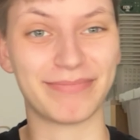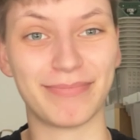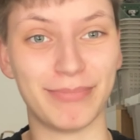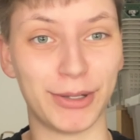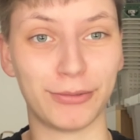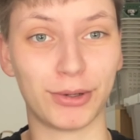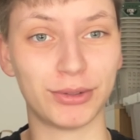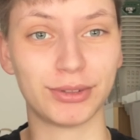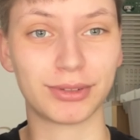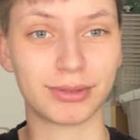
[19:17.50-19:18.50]
My
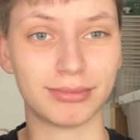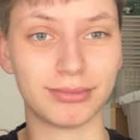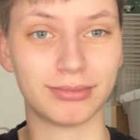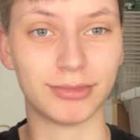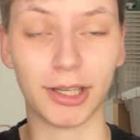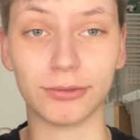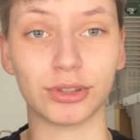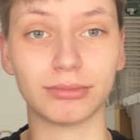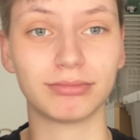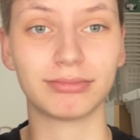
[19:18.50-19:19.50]
first ever
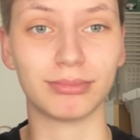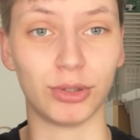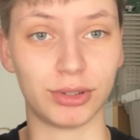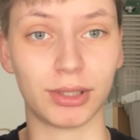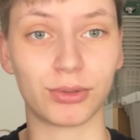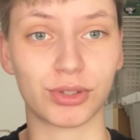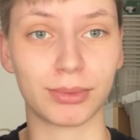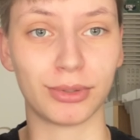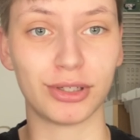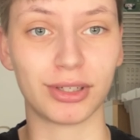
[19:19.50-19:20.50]
Mosaic Crochet
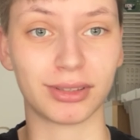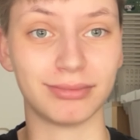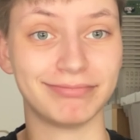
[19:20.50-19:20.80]
project.